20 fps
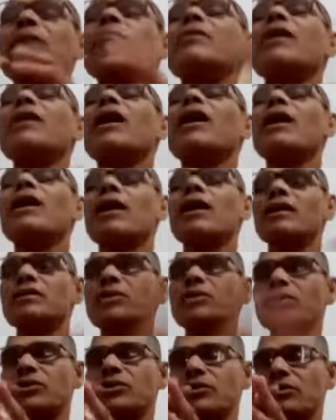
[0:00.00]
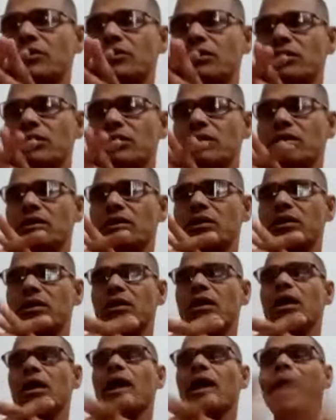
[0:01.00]
miracles.
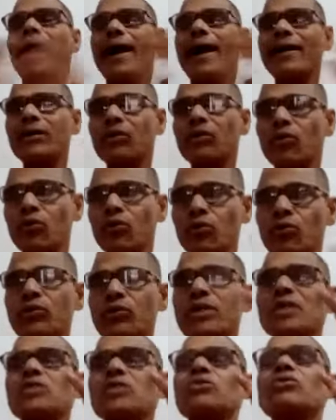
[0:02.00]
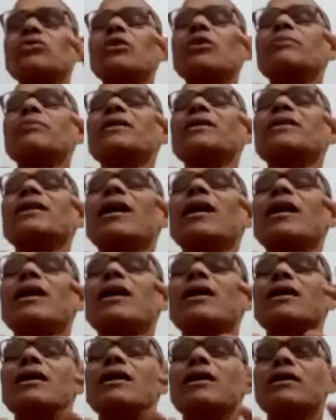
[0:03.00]
And through the Shuddha
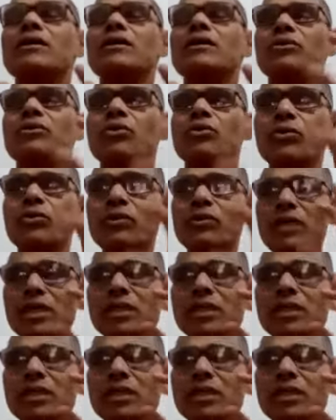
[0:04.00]
Vidya, through the